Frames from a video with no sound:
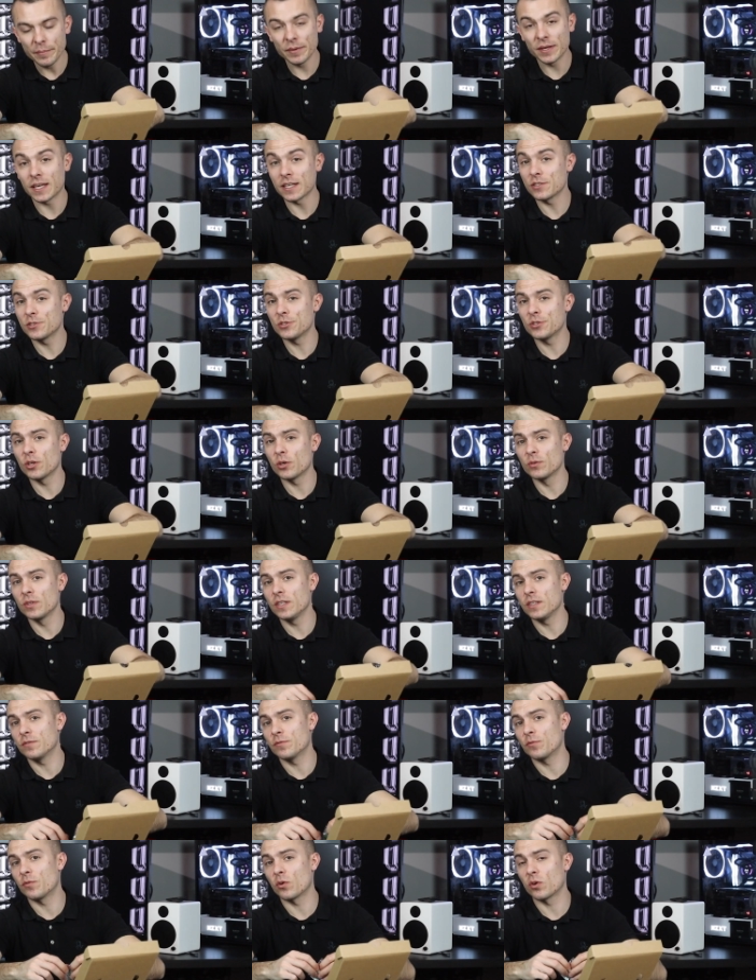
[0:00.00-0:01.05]
because you don't
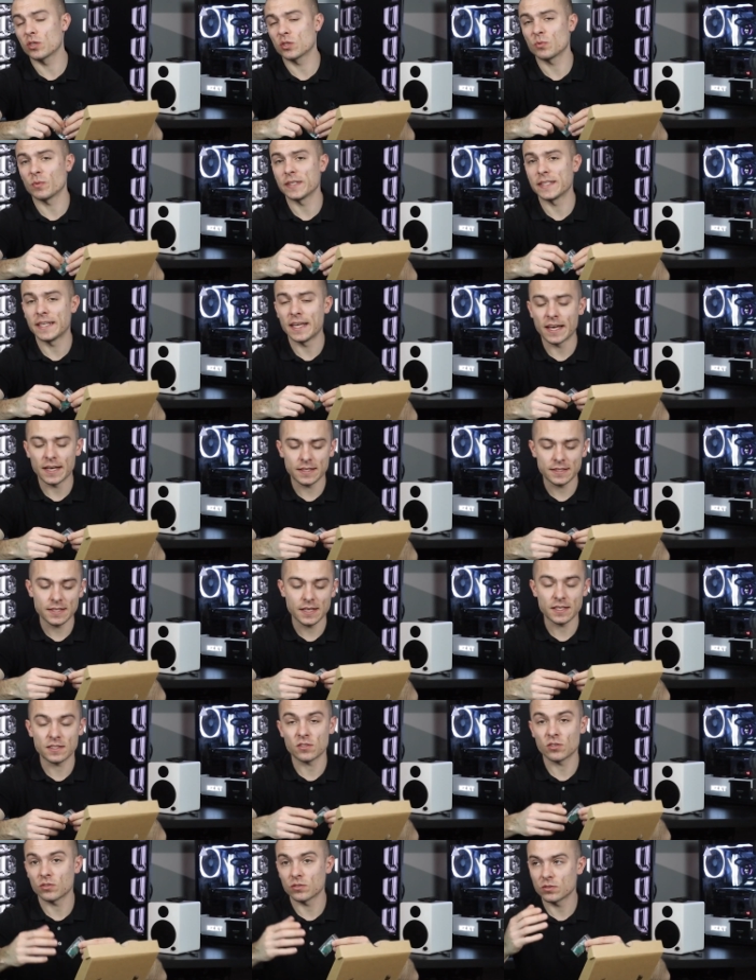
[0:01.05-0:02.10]
need for
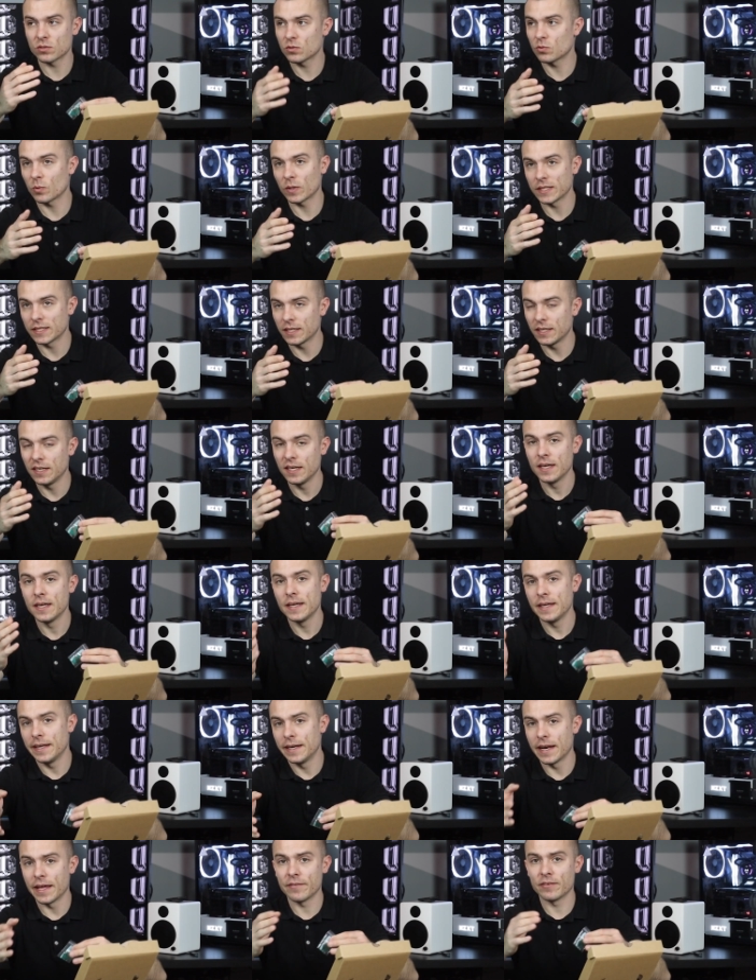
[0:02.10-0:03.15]
20XX or
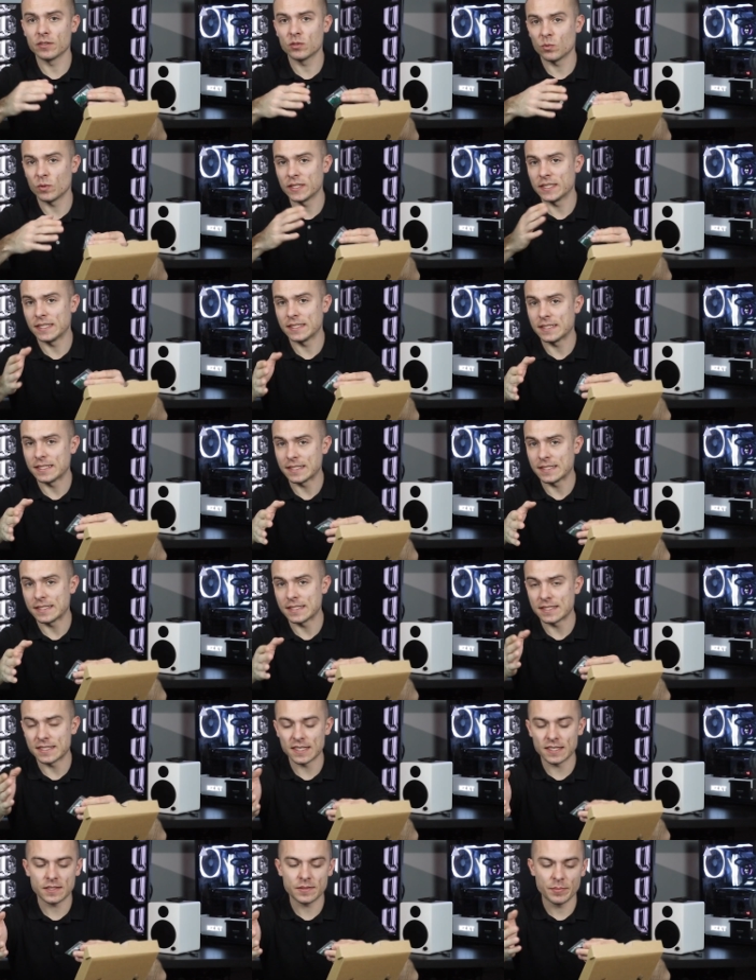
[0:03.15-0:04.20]
2011
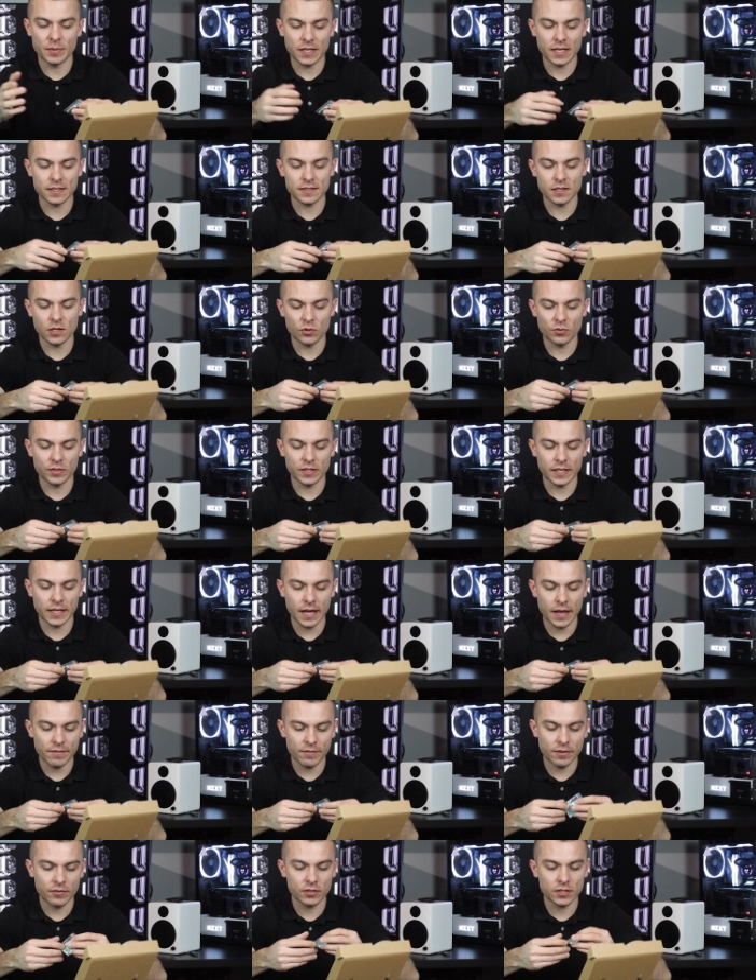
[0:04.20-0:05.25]
2066, because they already
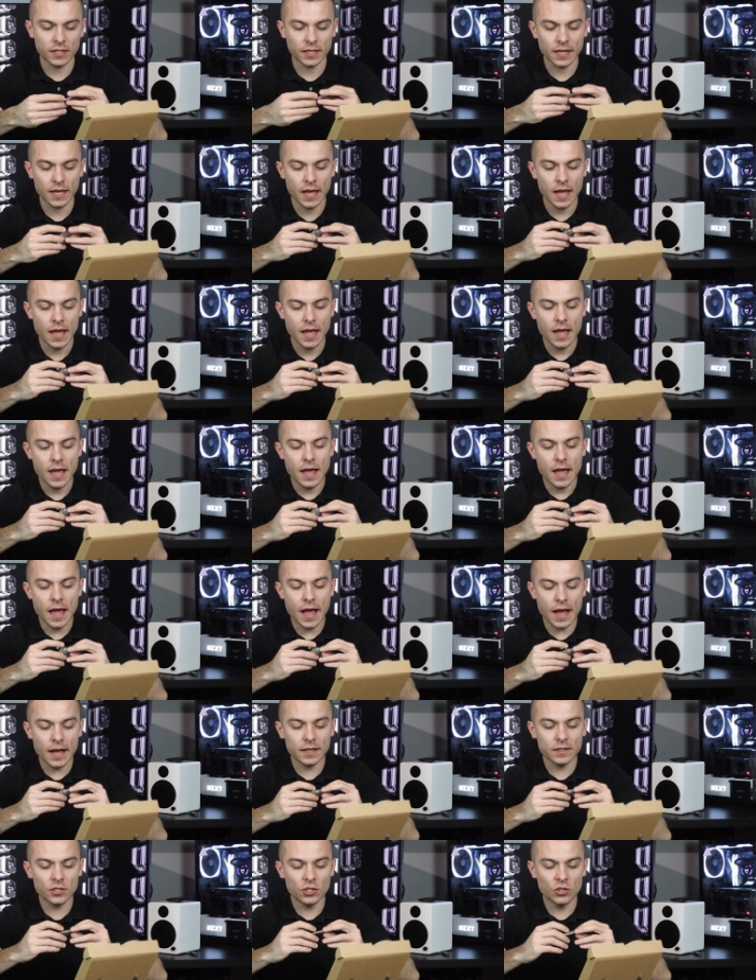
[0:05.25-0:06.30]
have everything.
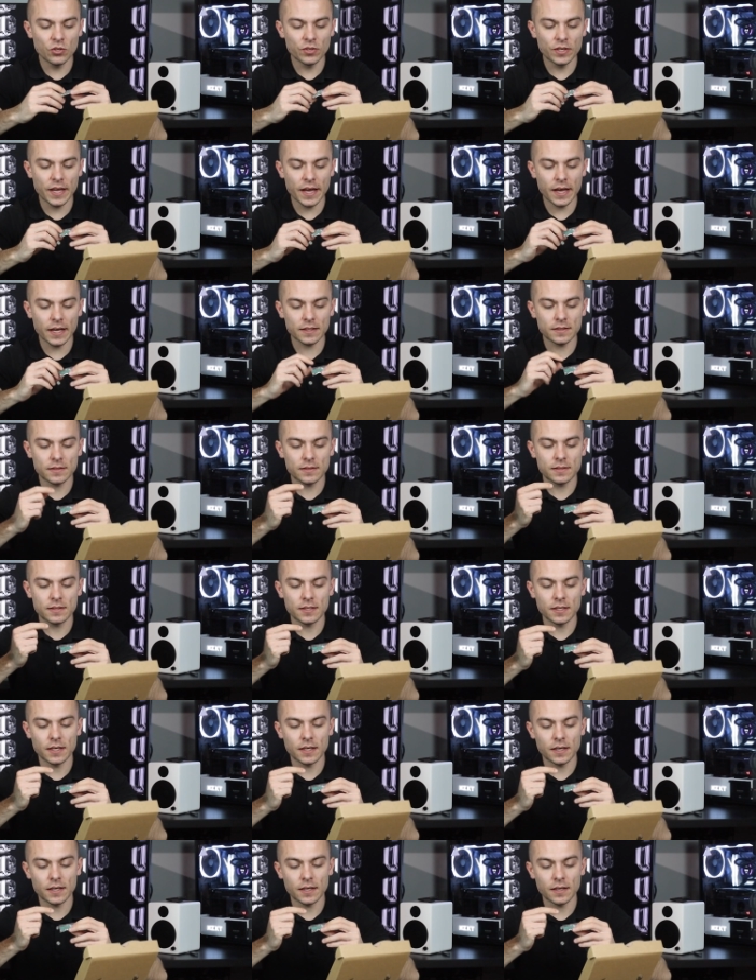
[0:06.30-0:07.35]
And you get
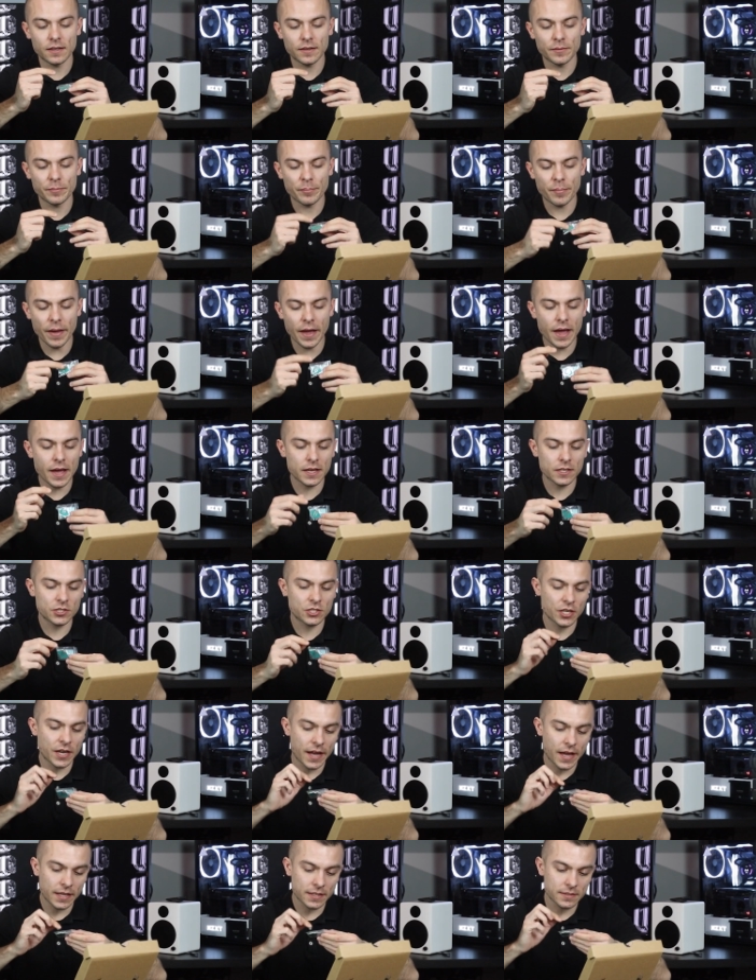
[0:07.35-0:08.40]

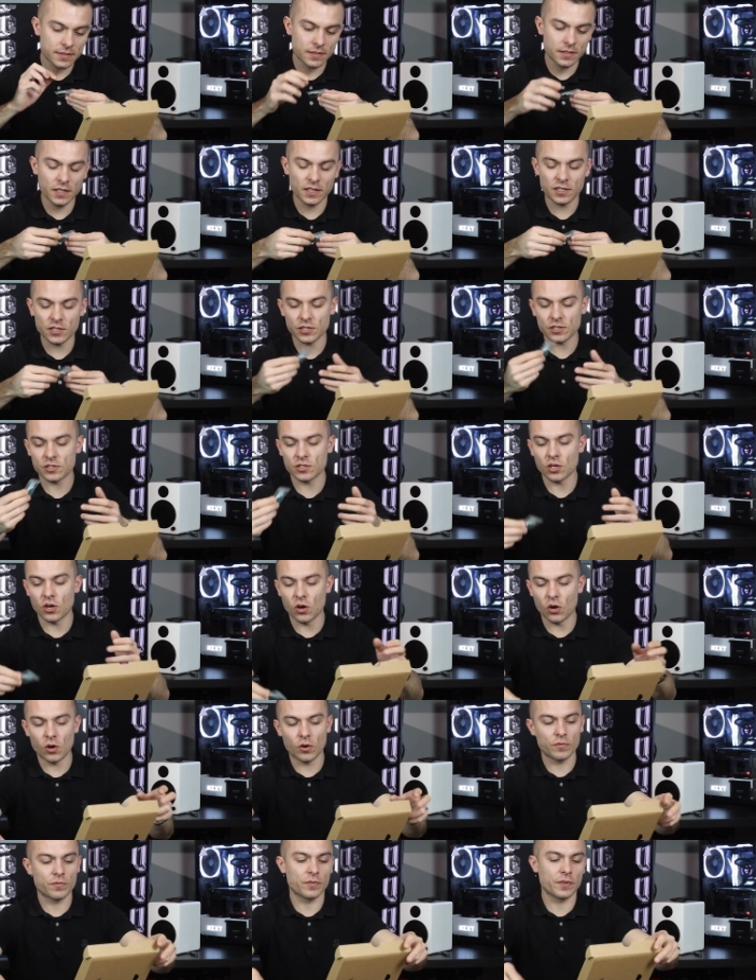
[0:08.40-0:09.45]
badge and stickers
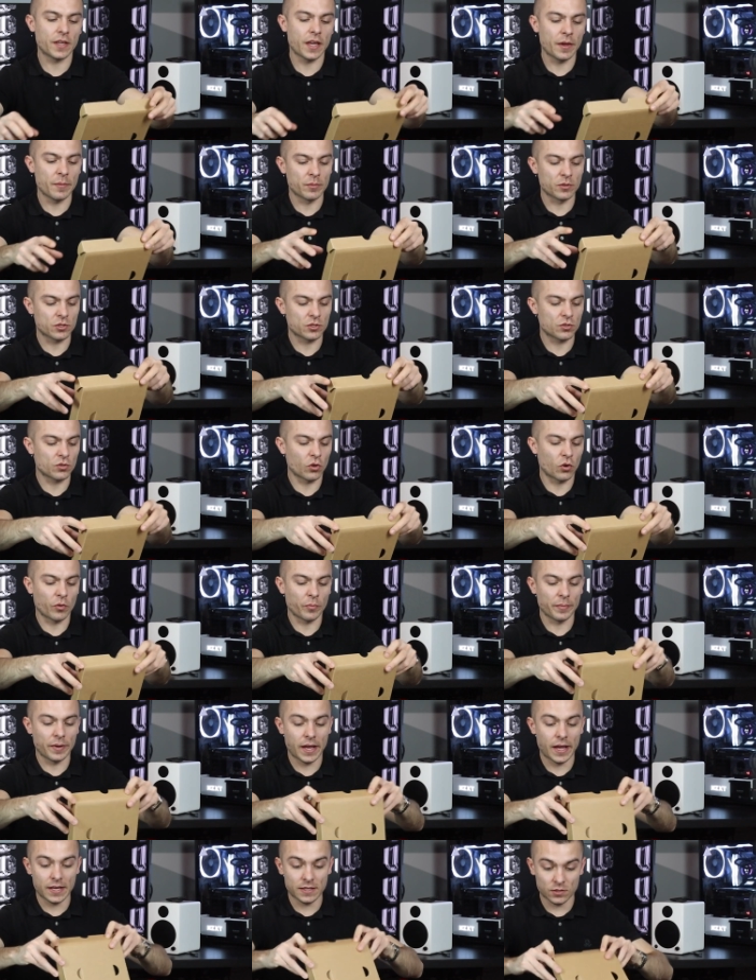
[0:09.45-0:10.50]
of
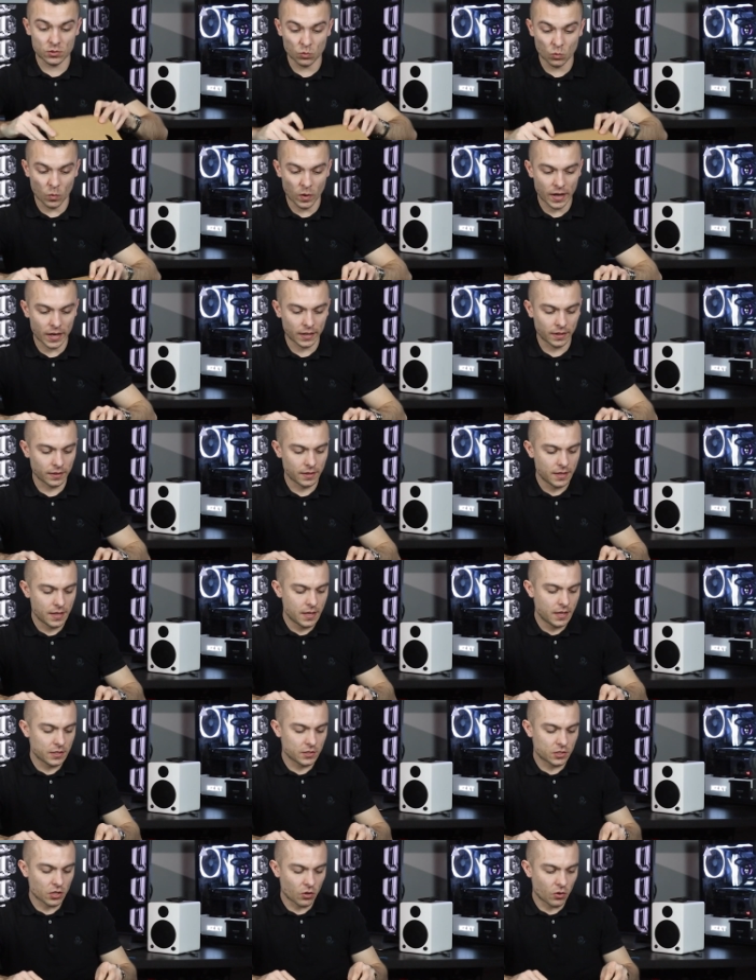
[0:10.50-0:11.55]
GamerStorm as well.
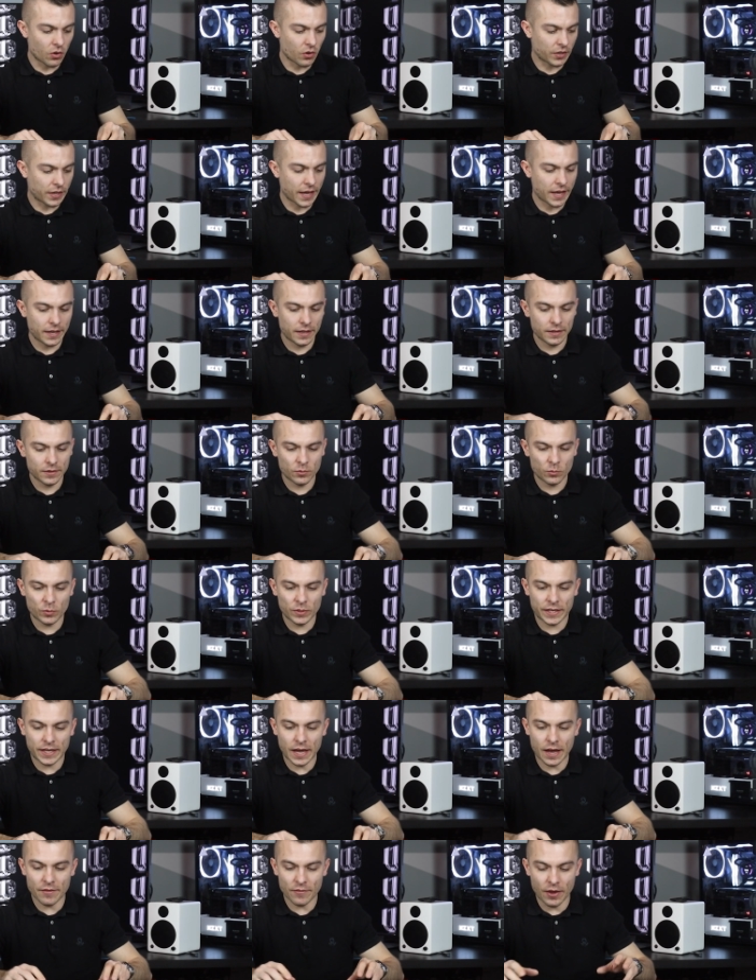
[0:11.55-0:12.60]
So okay, we
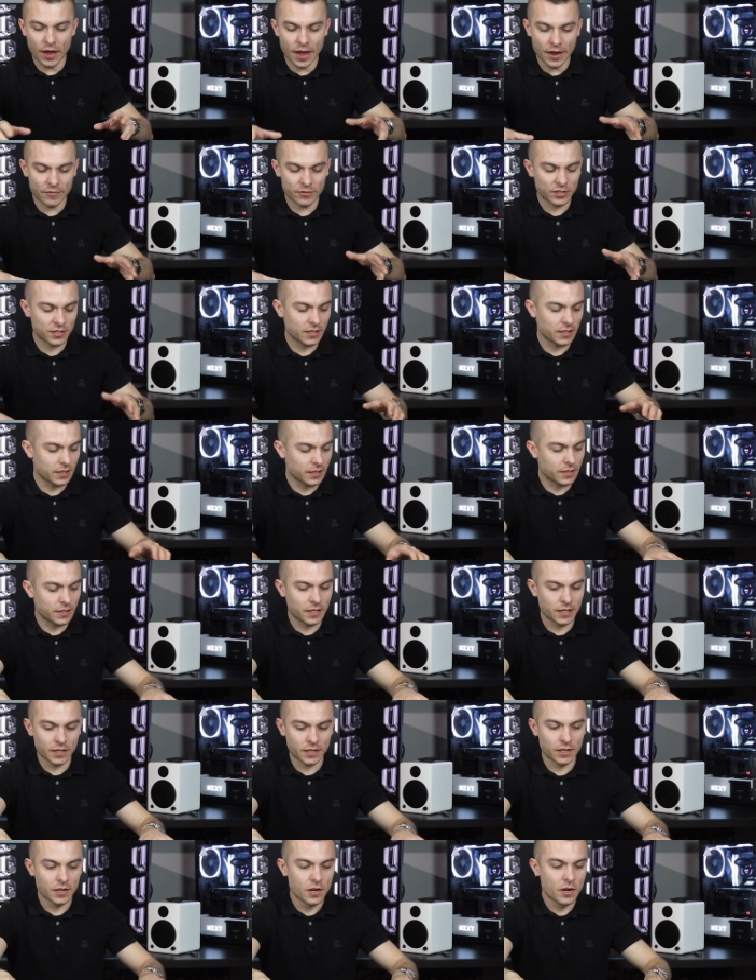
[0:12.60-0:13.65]
have everything
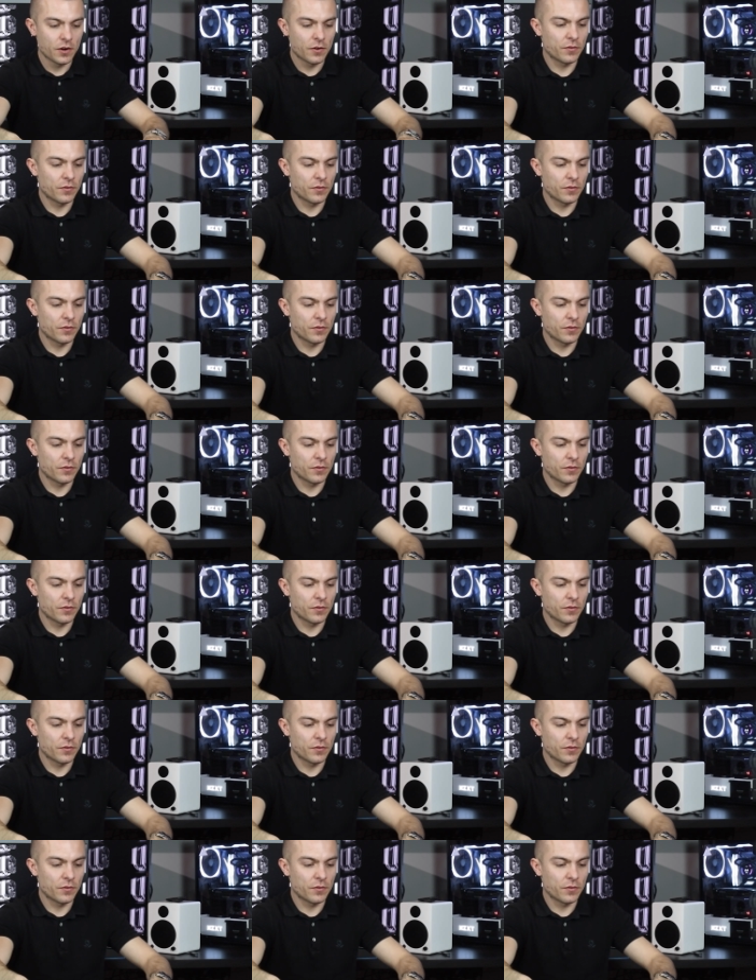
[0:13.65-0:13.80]
here